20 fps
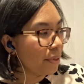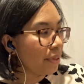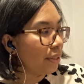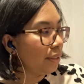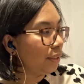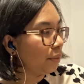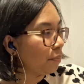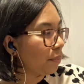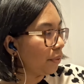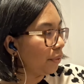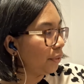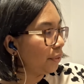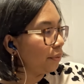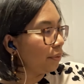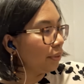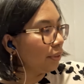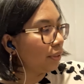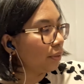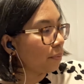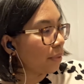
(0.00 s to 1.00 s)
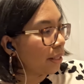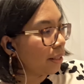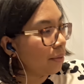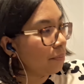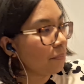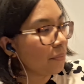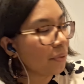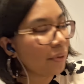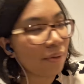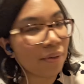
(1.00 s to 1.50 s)
this module as
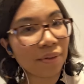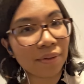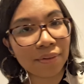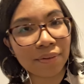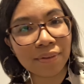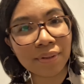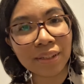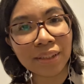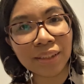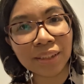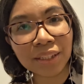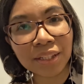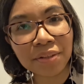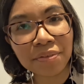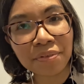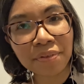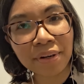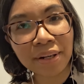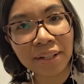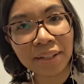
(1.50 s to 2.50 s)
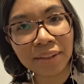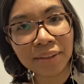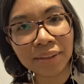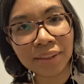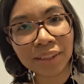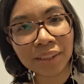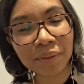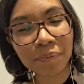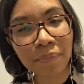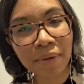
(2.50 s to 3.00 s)
well on discovering
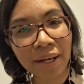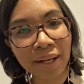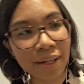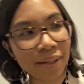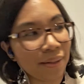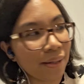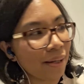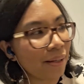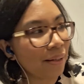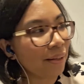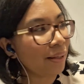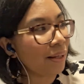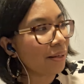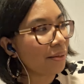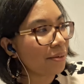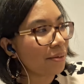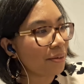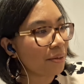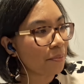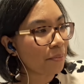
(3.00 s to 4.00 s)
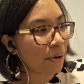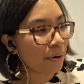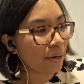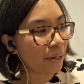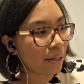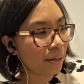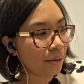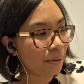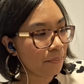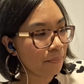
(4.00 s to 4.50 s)
Spain and Latin
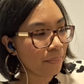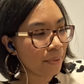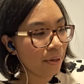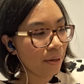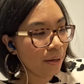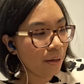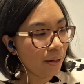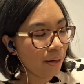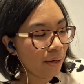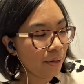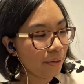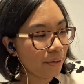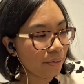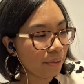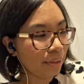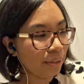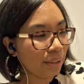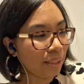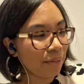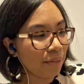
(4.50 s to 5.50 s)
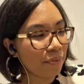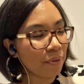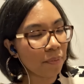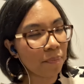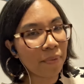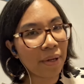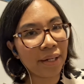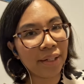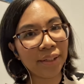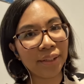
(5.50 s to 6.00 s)
America, and there were several
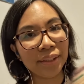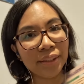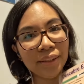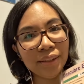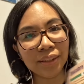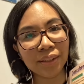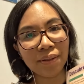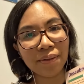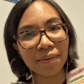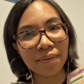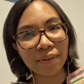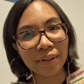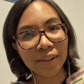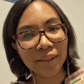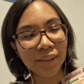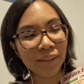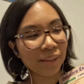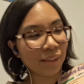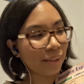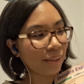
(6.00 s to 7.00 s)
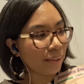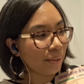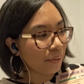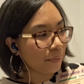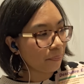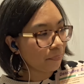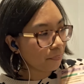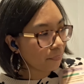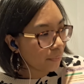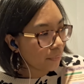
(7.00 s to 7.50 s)
pages on this.
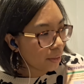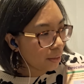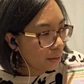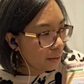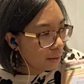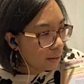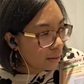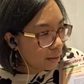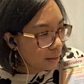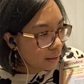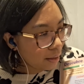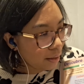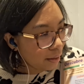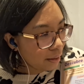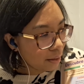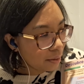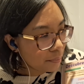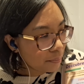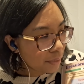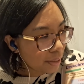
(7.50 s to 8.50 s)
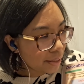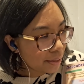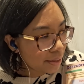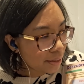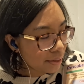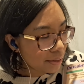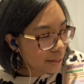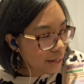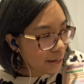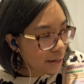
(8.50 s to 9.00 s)
I
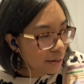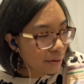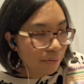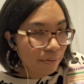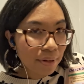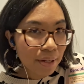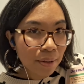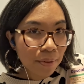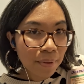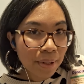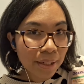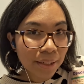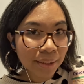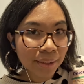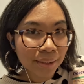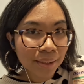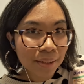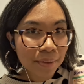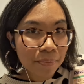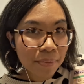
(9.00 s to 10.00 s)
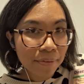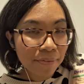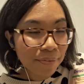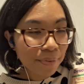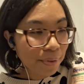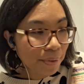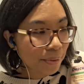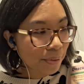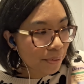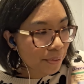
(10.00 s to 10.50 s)
did get a request
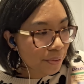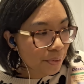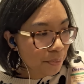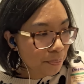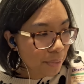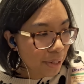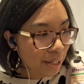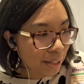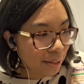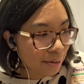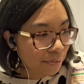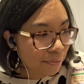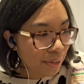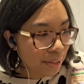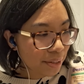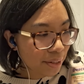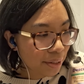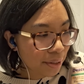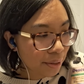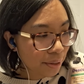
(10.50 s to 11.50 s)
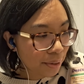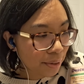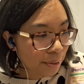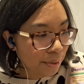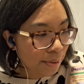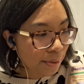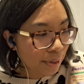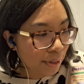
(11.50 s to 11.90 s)
before to make a video